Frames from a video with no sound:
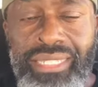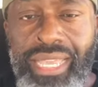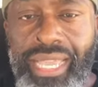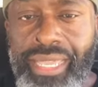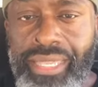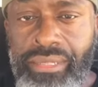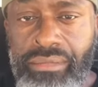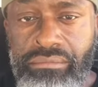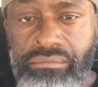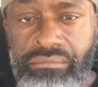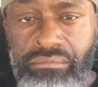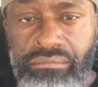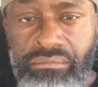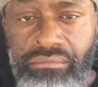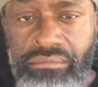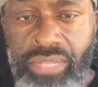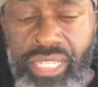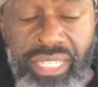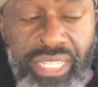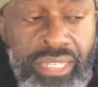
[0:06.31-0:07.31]
Knight,
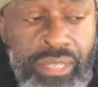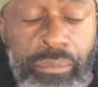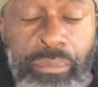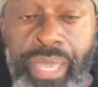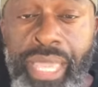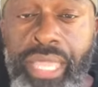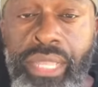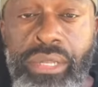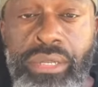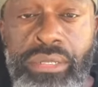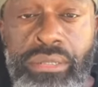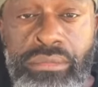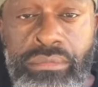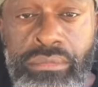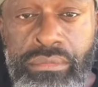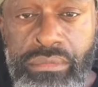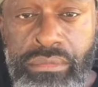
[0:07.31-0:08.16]
Anita Baker,